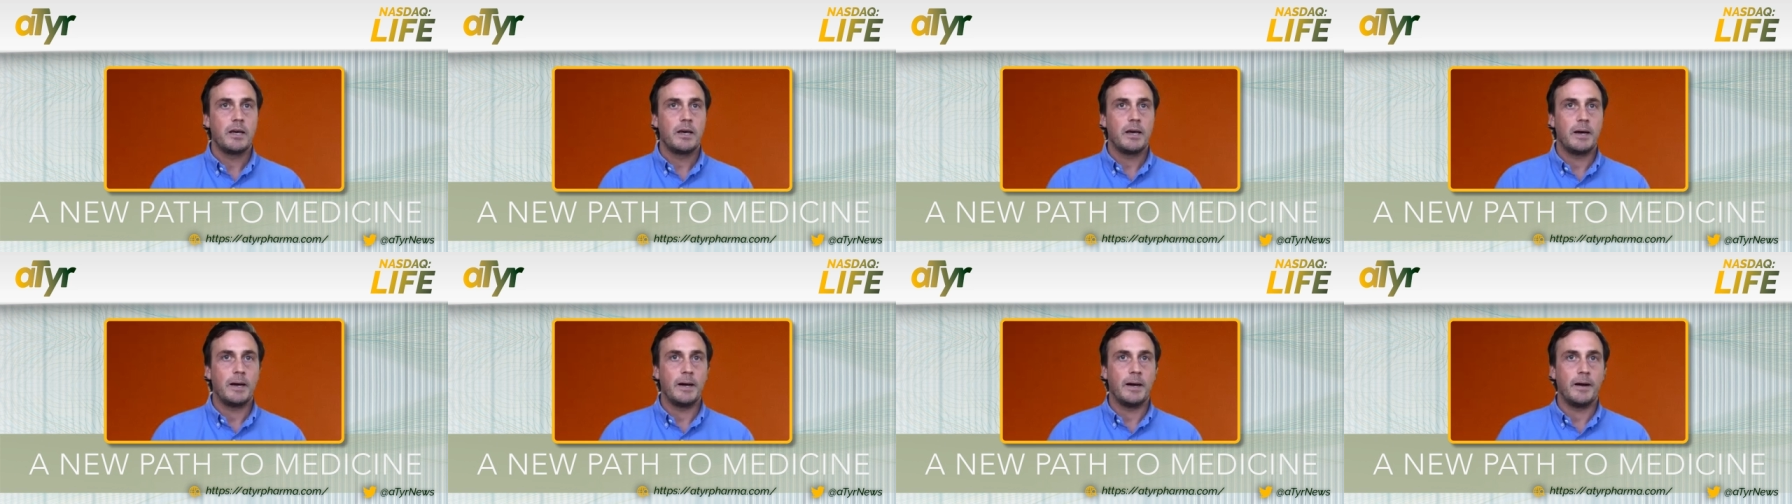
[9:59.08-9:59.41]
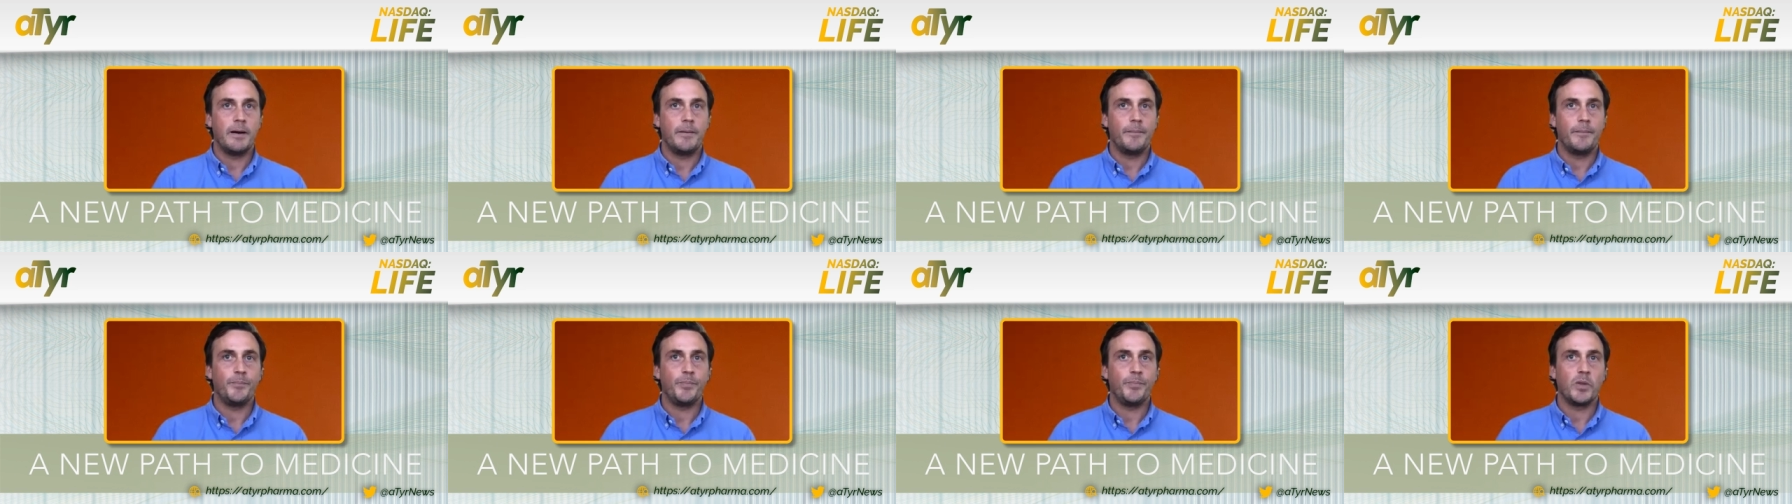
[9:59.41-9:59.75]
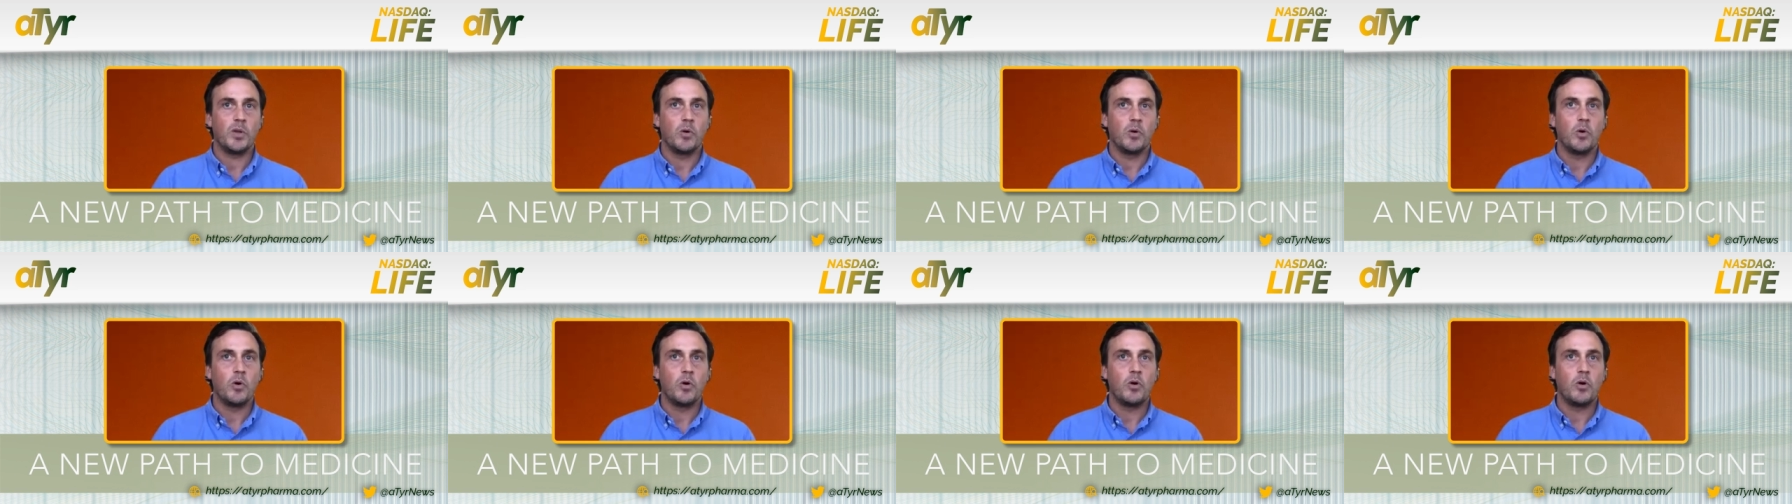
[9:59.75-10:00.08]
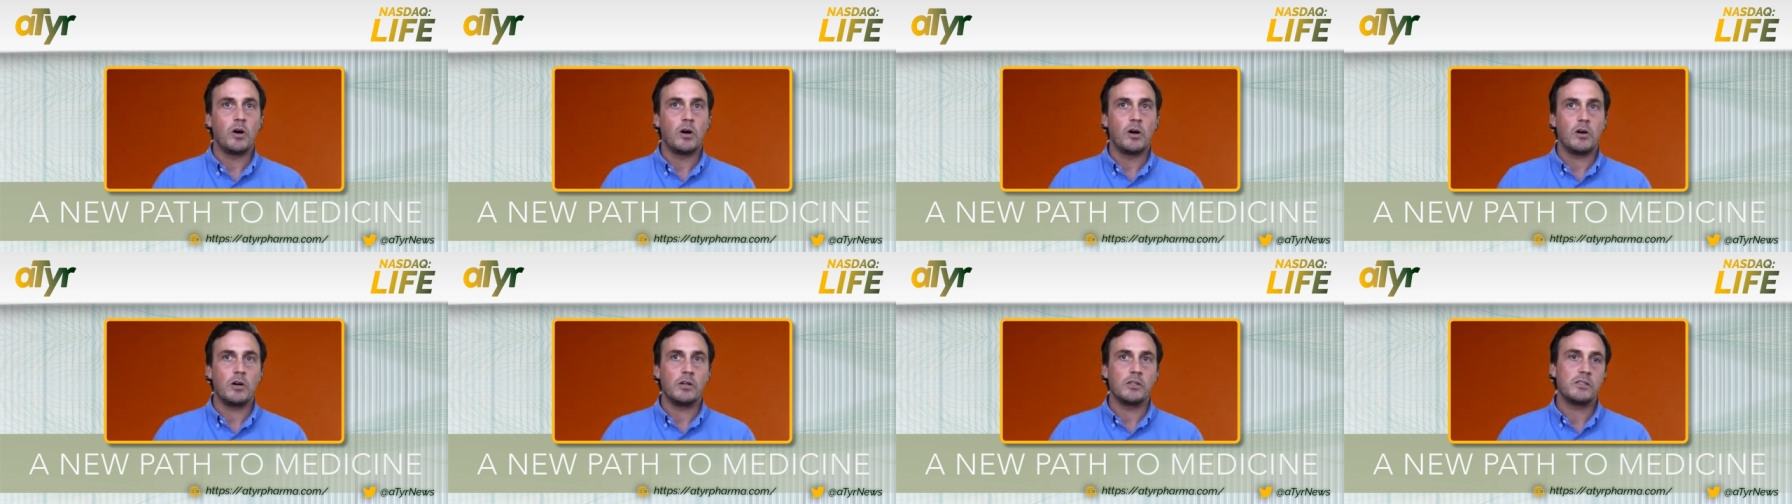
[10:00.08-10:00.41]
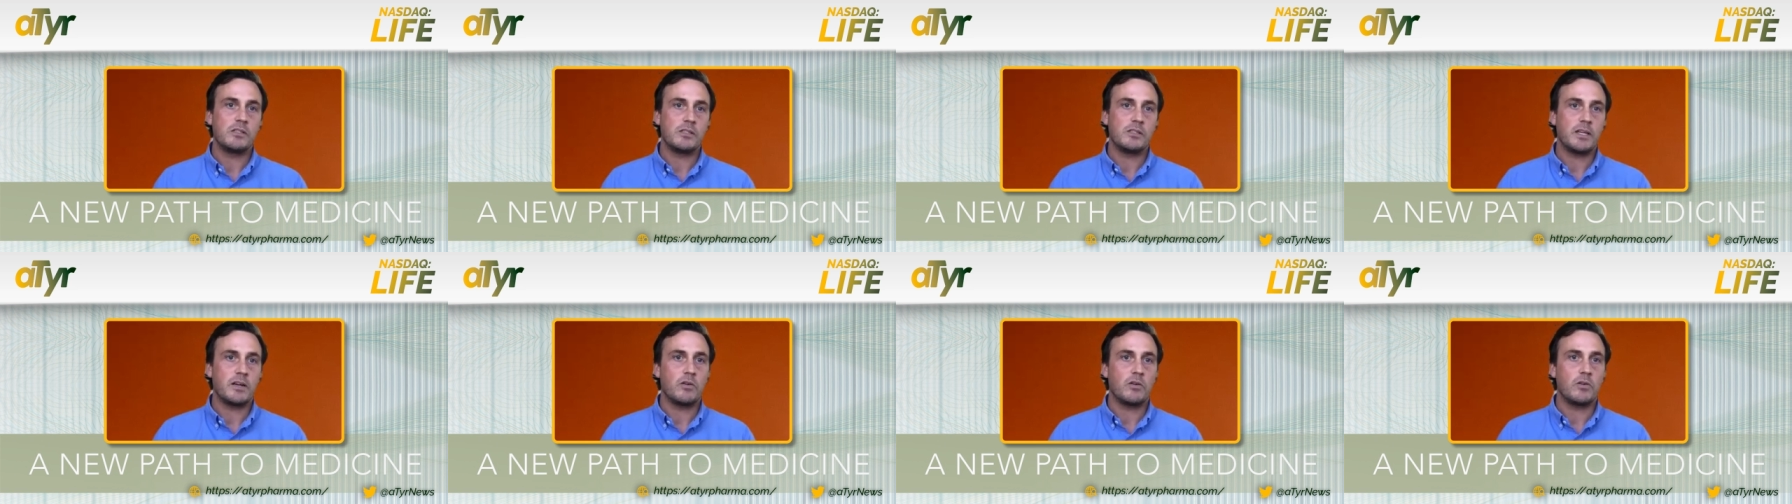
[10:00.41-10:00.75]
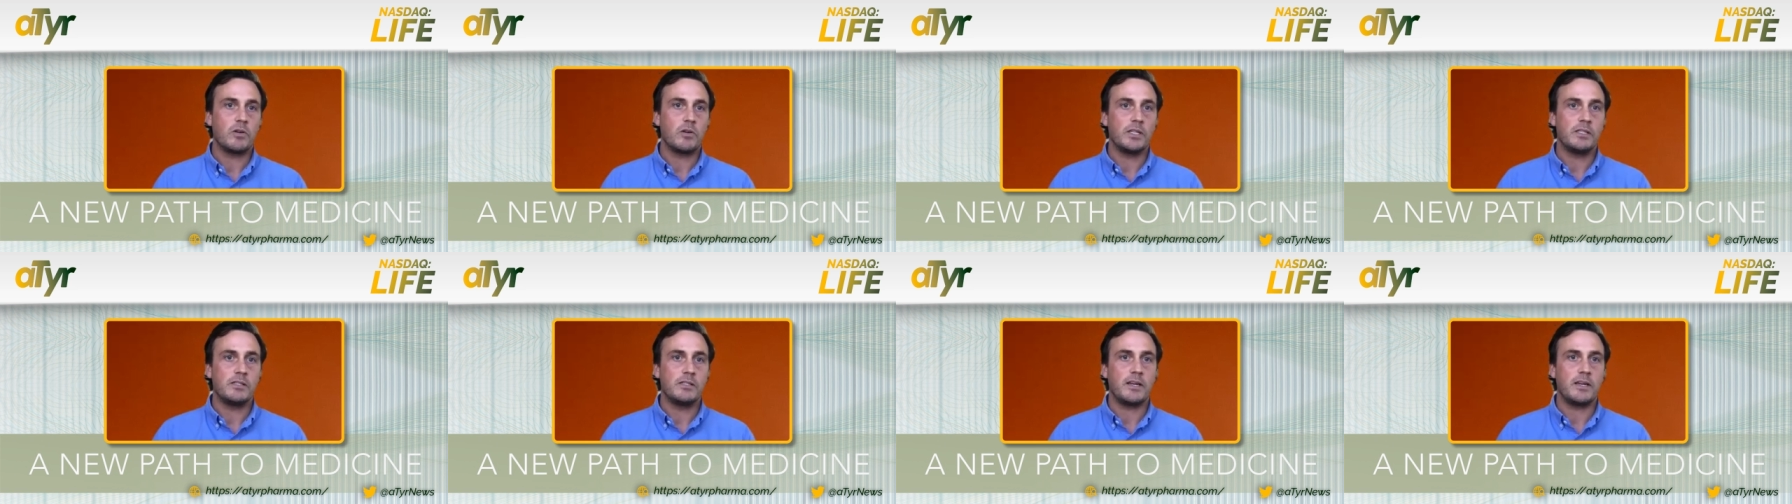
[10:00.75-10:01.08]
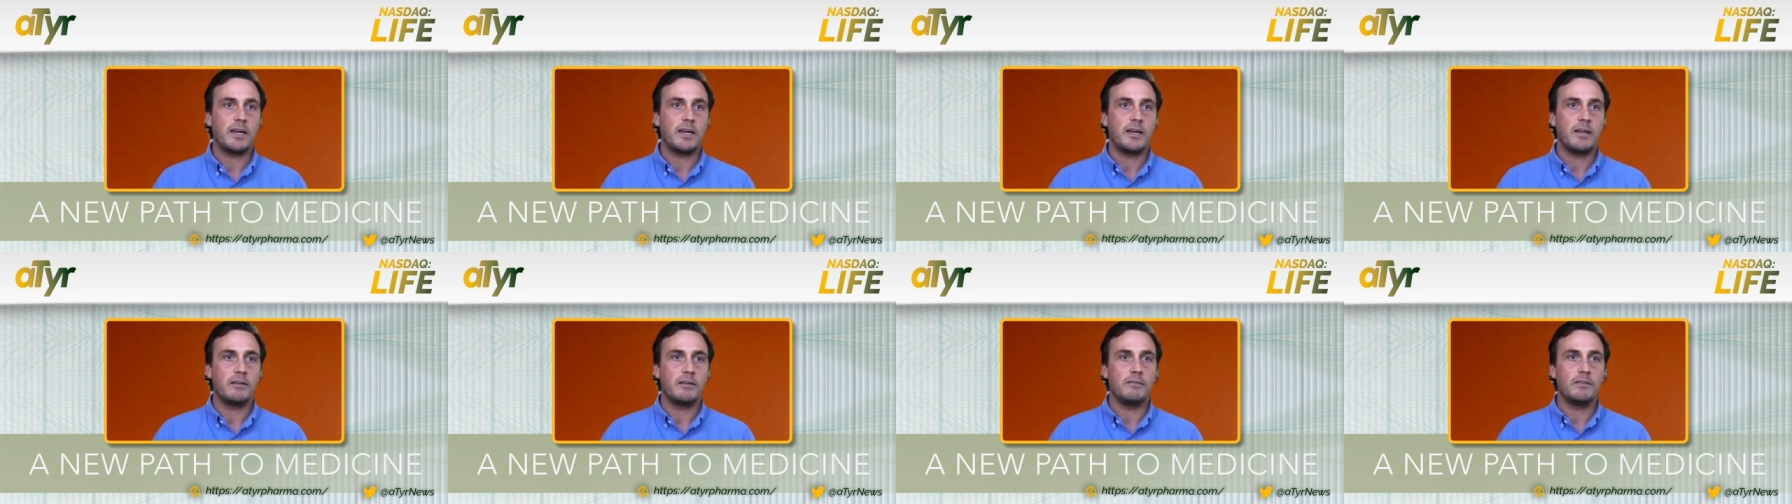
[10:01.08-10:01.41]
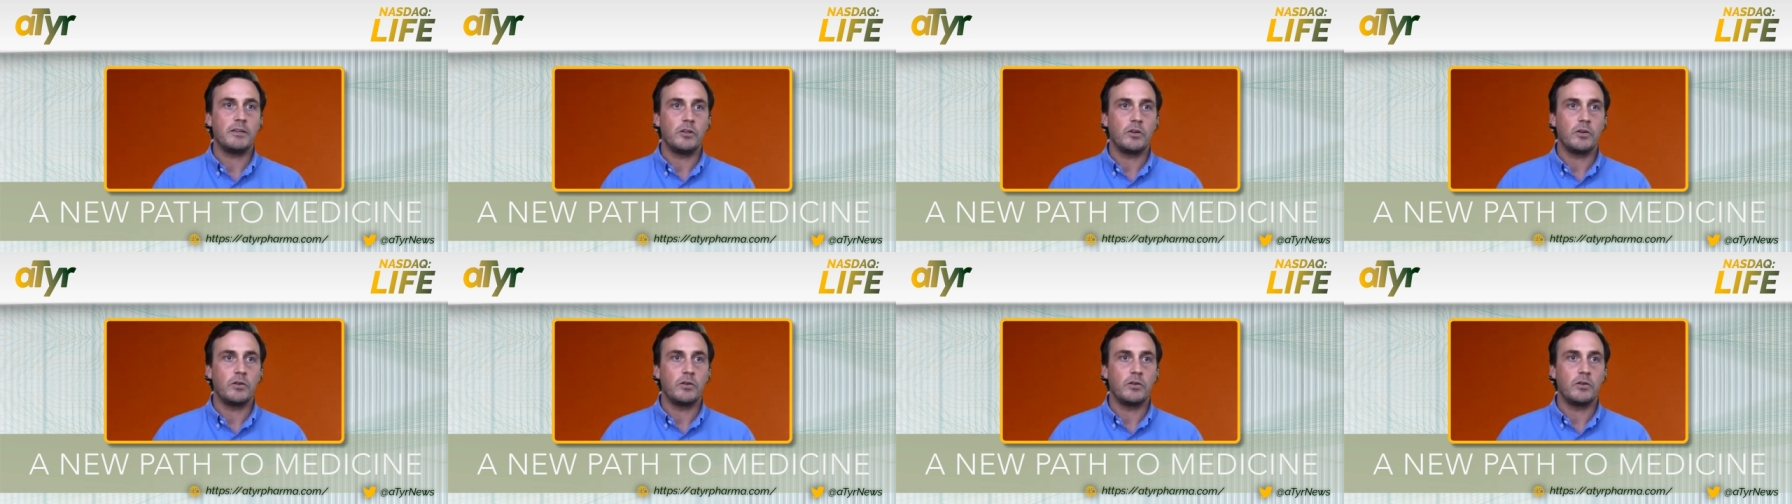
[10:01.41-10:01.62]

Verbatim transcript: um, or on steroids and you